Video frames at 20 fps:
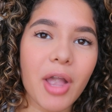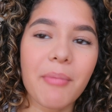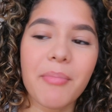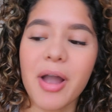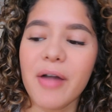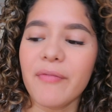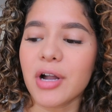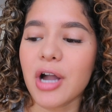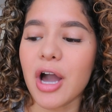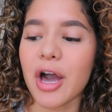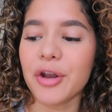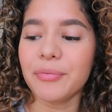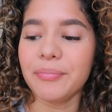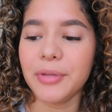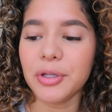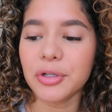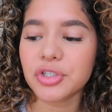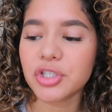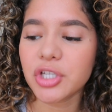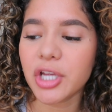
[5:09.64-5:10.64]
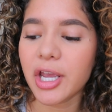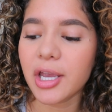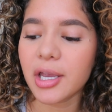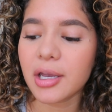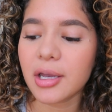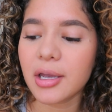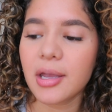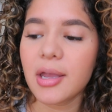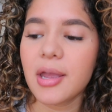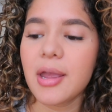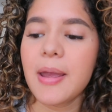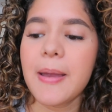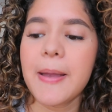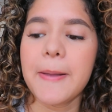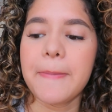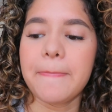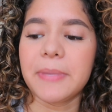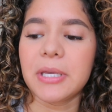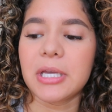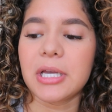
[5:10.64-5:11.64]
My avocado milkshake,
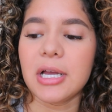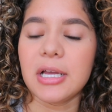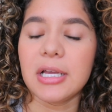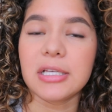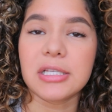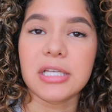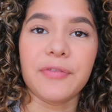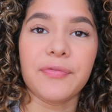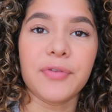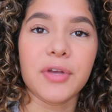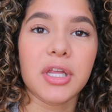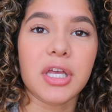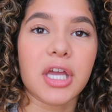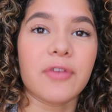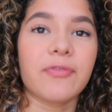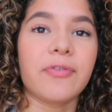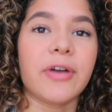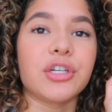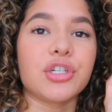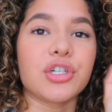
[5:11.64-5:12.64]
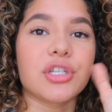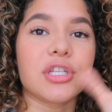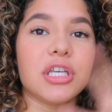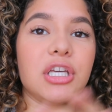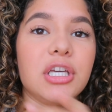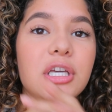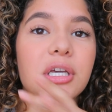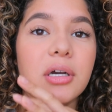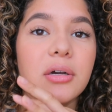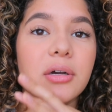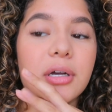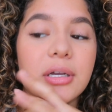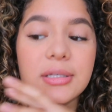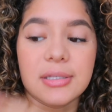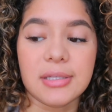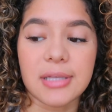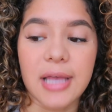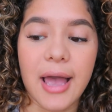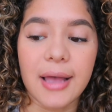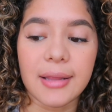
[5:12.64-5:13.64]
because I feel like if I just eat a
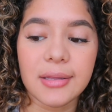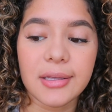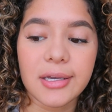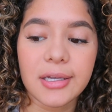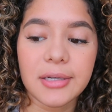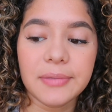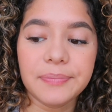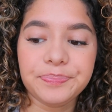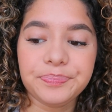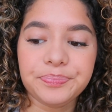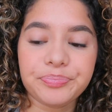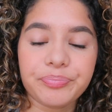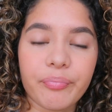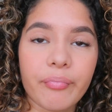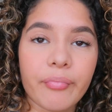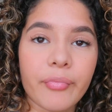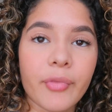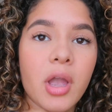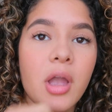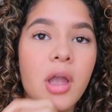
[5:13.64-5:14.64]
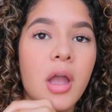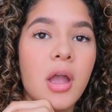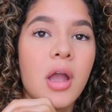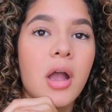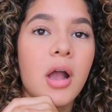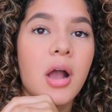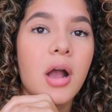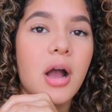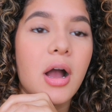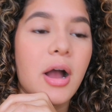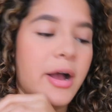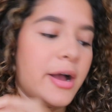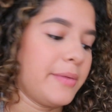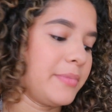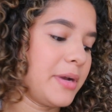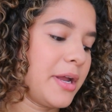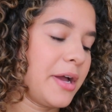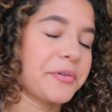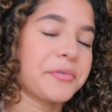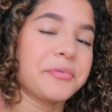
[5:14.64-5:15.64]
salad,
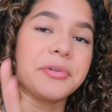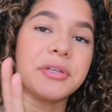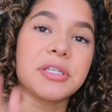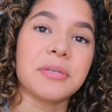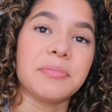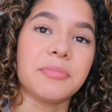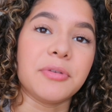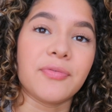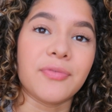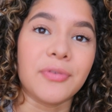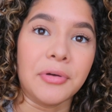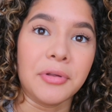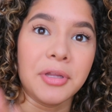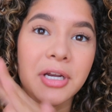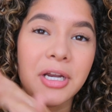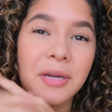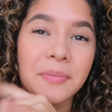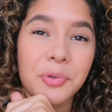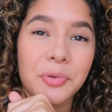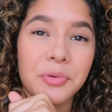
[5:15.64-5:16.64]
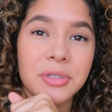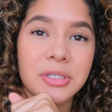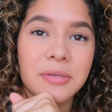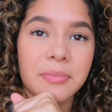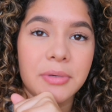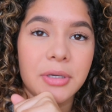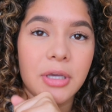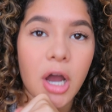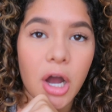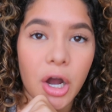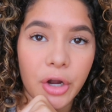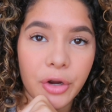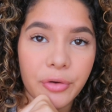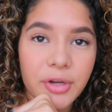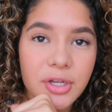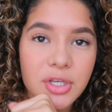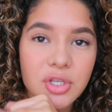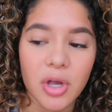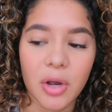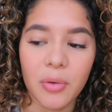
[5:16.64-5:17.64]
I'm not going to be full and I'm going to be
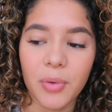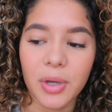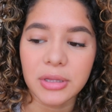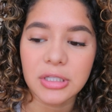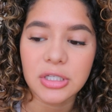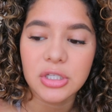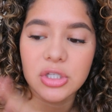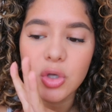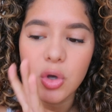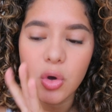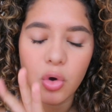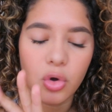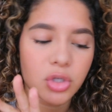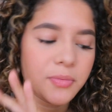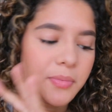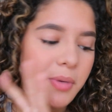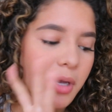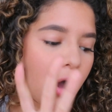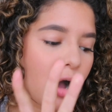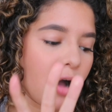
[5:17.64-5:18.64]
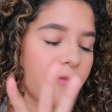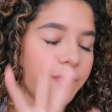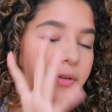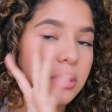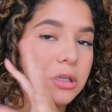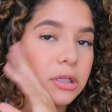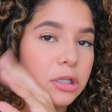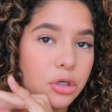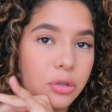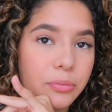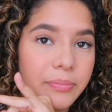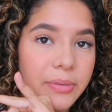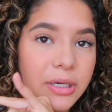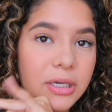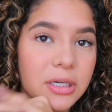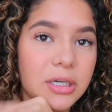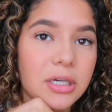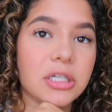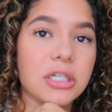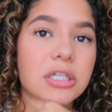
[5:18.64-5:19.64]
hungry, so I want this to hold me off a little
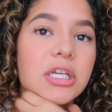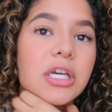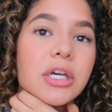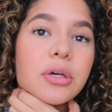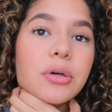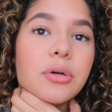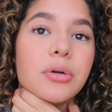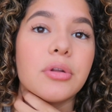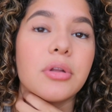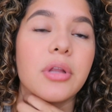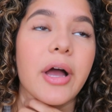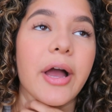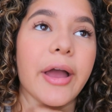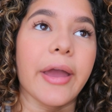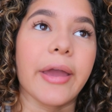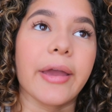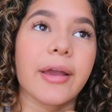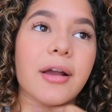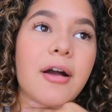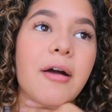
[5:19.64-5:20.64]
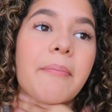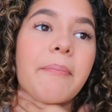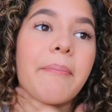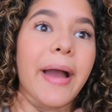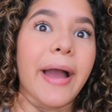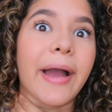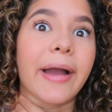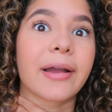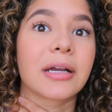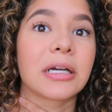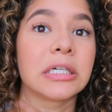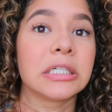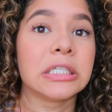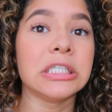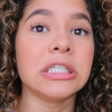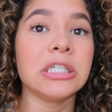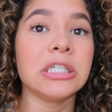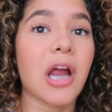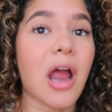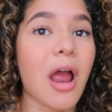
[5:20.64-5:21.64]
bit until I come back
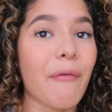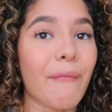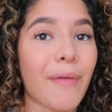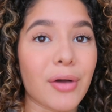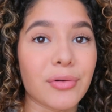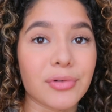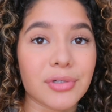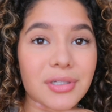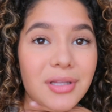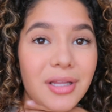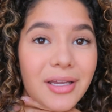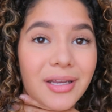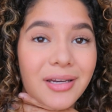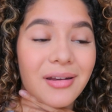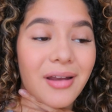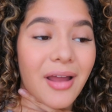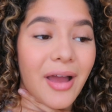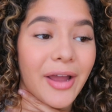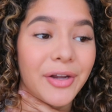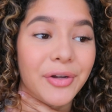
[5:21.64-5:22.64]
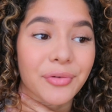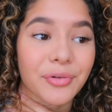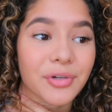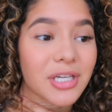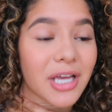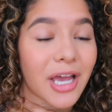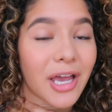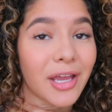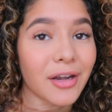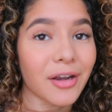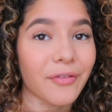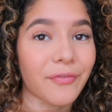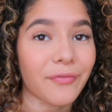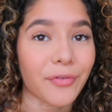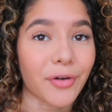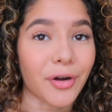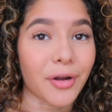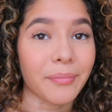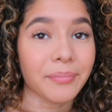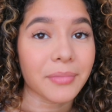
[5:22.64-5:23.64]
around like 9 or 10
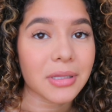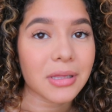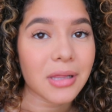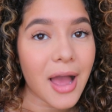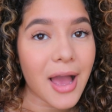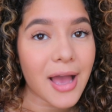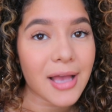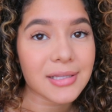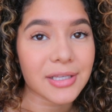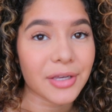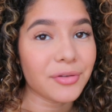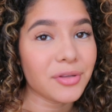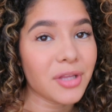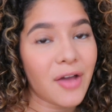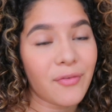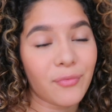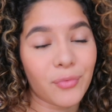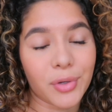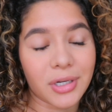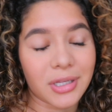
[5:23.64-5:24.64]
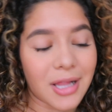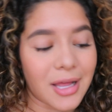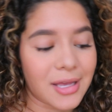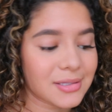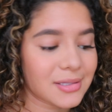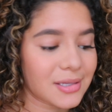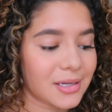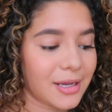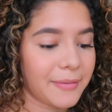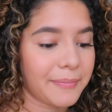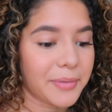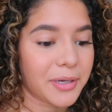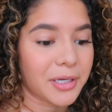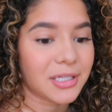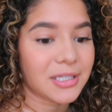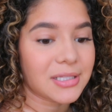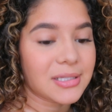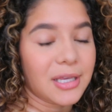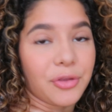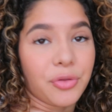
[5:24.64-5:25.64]
from class. I only have one class today,
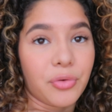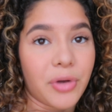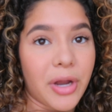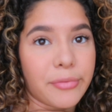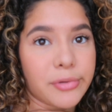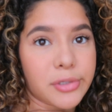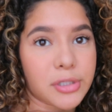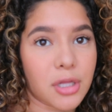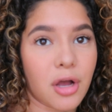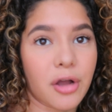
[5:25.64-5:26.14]
but it's like 3 hours